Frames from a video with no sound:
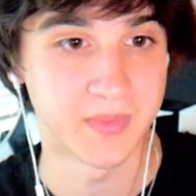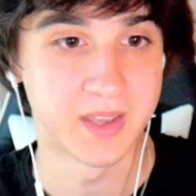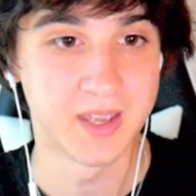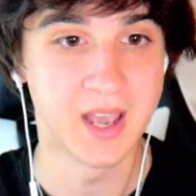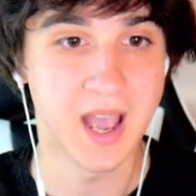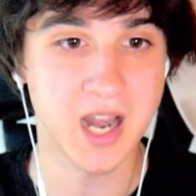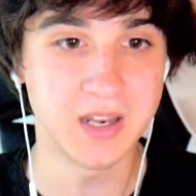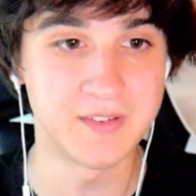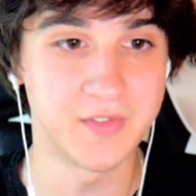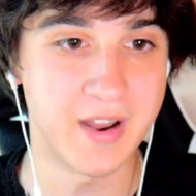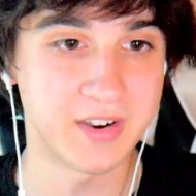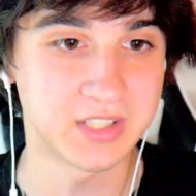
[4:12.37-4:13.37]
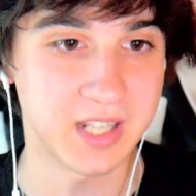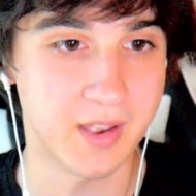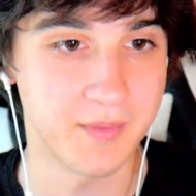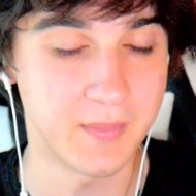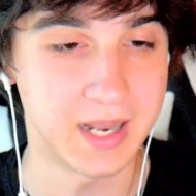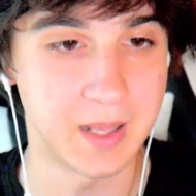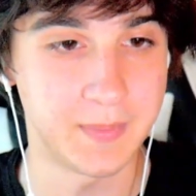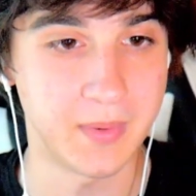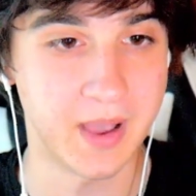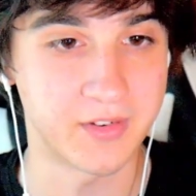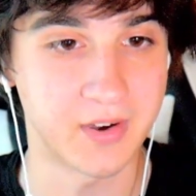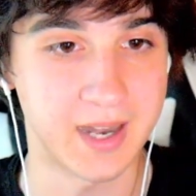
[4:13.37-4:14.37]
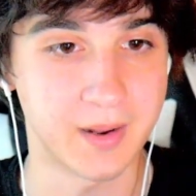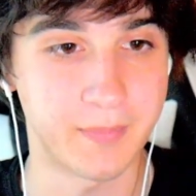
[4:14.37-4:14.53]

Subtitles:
I didn't even realize that many people have created